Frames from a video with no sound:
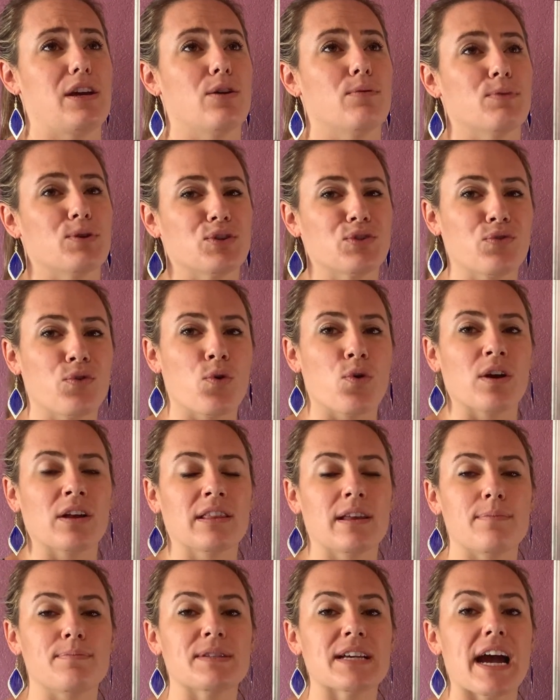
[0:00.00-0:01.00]
almost 4
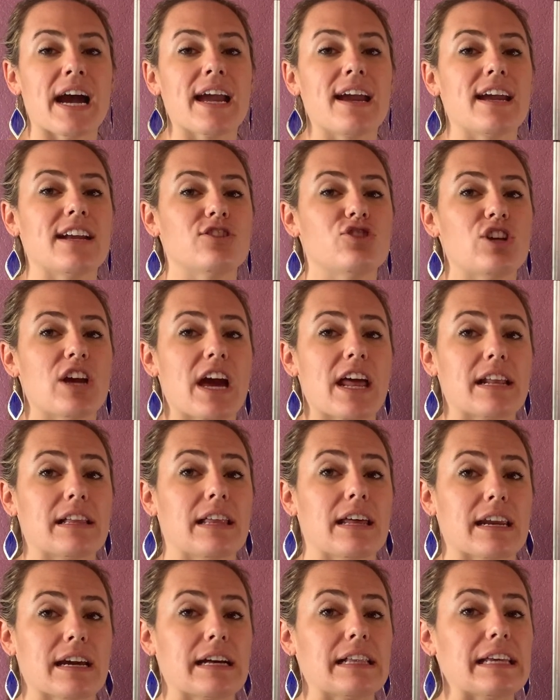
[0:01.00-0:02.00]
lip tie, and she had a
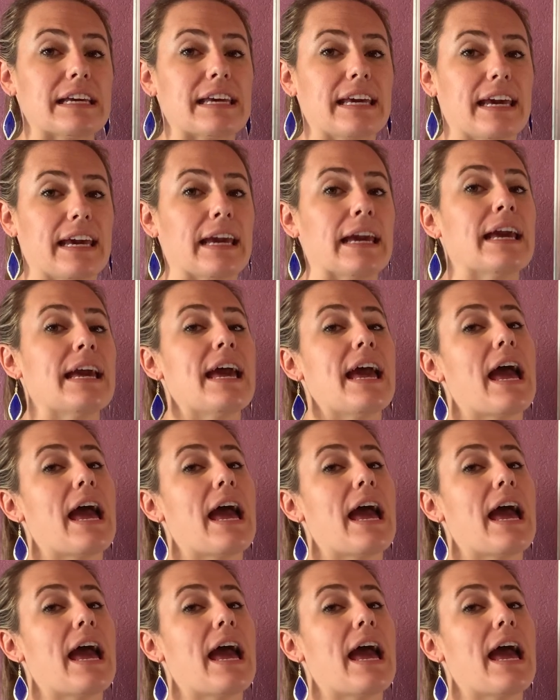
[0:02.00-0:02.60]
lot of clicking.